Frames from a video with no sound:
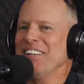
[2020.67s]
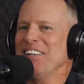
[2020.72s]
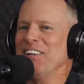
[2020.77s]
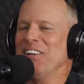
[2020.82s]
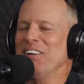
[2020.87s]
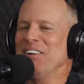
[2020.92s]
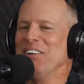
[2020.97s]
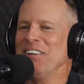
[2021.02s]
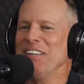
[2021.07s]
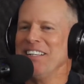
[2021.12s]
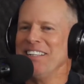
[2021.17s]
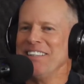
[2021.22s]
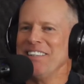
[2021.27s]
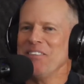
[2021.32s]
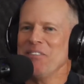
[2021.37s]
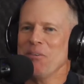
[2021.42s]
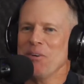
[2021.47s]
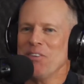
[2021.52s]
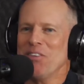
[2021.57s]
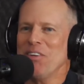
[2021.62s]

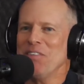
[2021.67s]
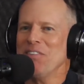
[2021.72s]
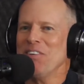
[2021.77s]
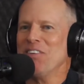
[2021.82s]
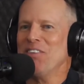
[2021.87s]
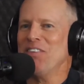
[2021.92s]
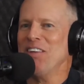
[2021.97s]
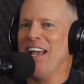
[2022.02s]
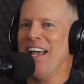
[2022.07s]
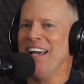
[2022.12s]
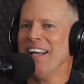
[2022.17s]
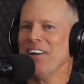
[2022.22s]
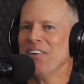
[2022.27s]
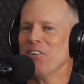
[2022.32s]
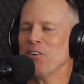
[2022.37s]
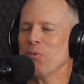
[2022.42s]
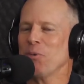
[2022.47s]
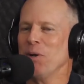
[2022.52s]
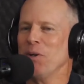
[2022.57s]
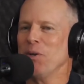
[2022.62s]
it, what's even
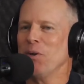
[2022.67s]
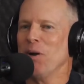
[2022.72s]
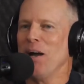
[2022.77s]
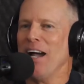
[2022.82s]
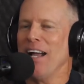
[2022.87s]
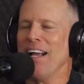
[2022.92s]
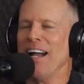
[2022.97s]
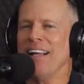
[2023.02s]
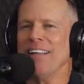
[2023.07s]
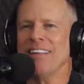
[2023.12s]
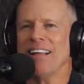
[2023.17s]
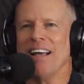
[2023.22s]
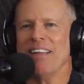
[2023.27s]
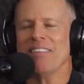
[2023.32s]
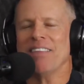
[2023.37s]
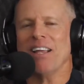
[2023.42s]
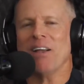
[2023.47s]
sadder is when you, I, I, I